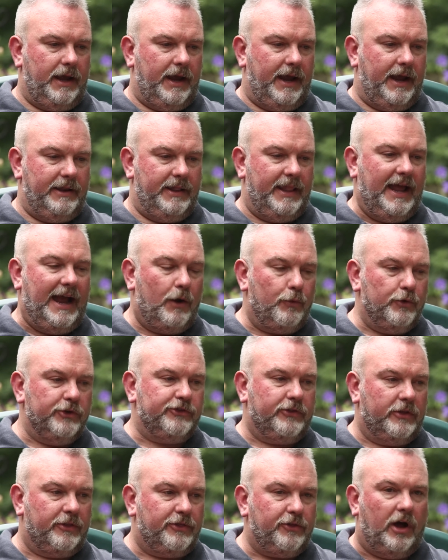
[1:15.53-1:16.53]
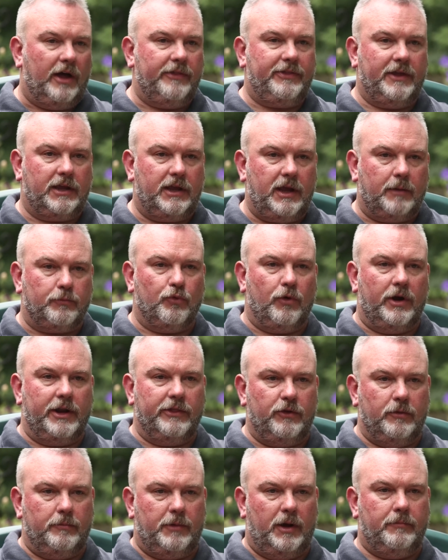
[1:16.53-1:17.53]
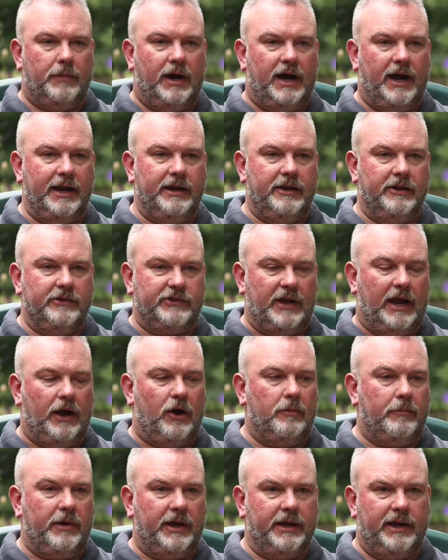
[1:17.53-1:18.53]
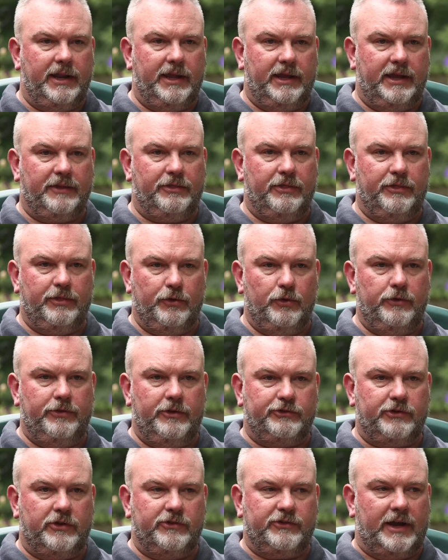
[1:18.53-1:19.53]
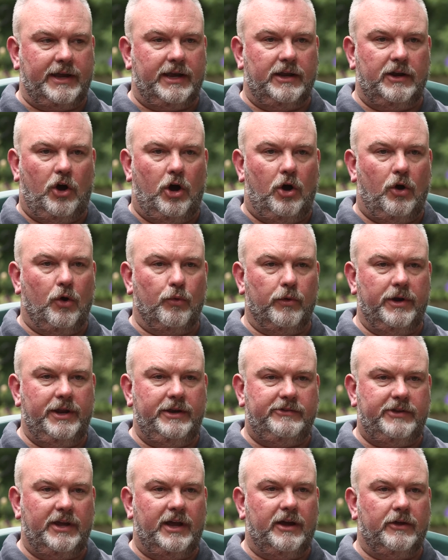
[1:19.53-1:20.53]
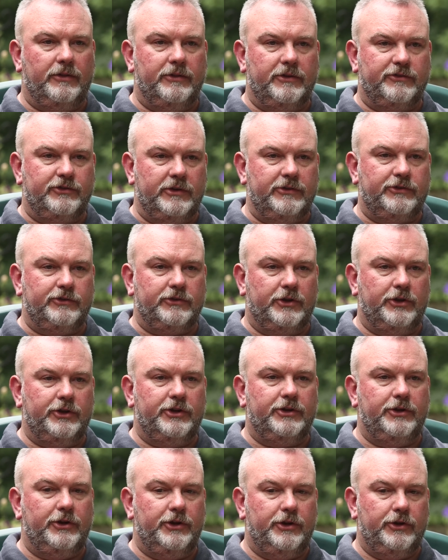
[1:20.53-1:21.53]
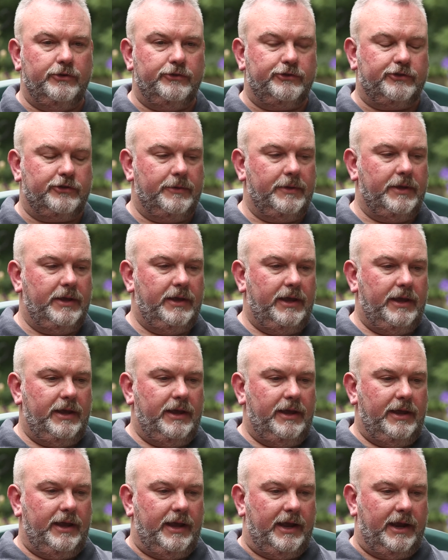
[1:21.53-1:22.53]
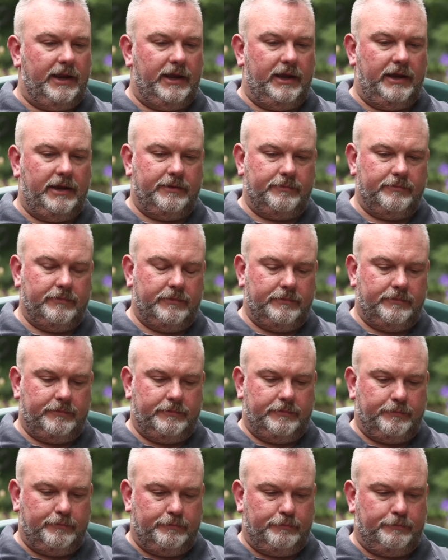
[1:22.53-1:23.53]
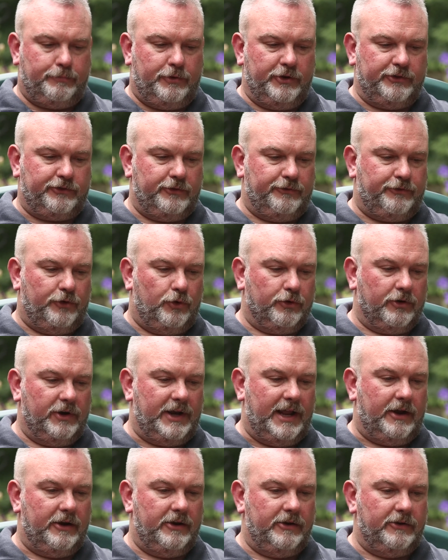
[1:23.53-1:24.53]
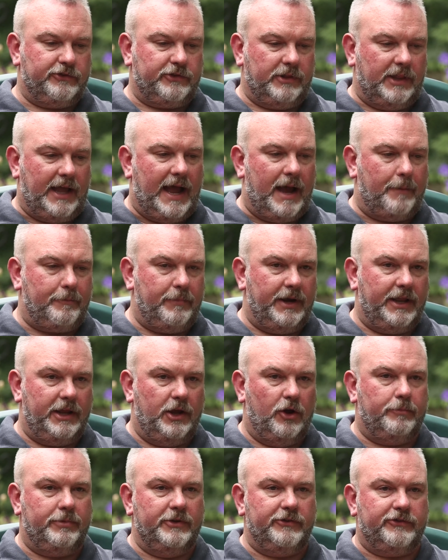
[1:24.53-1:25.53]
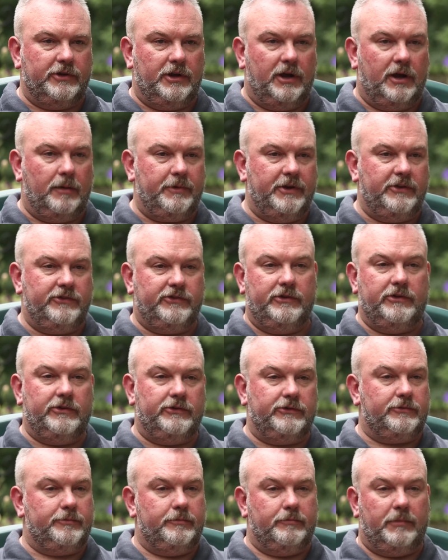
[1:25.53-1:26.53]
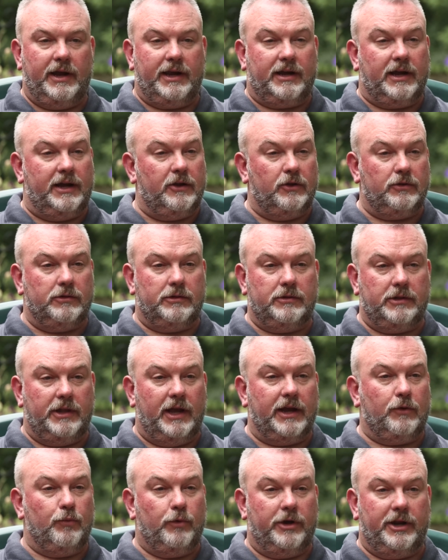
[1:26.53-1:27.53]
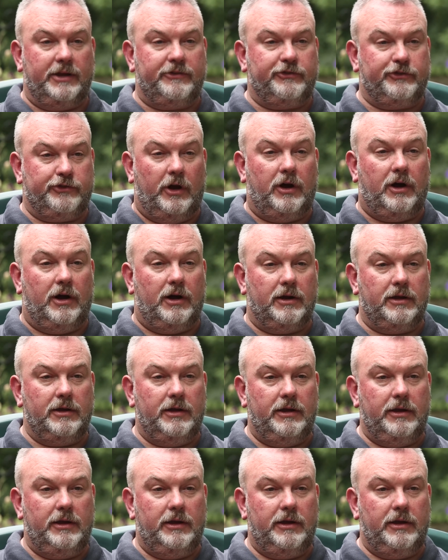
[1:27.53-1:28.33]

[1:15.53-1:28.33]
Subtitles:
And that was the thought that kept running through my mind, is how am I going to get through this, because I can already tell this isn't good news. And he puts the folder down in his lap and he opens it up and he says, Mike, I don't like what I saw.